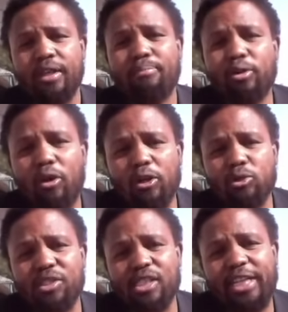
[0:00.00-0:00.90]
because you
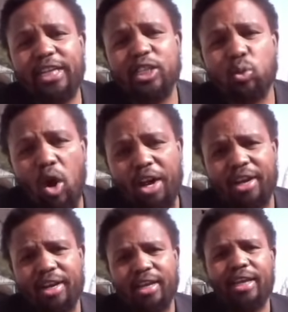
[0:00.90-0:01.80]
see it has won
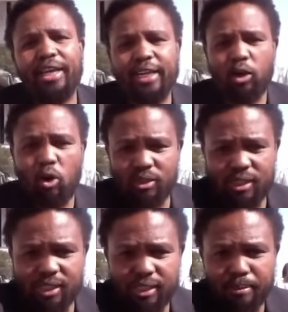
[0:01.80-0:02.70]
in the court
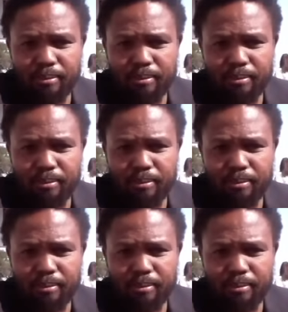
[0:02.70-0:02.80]
system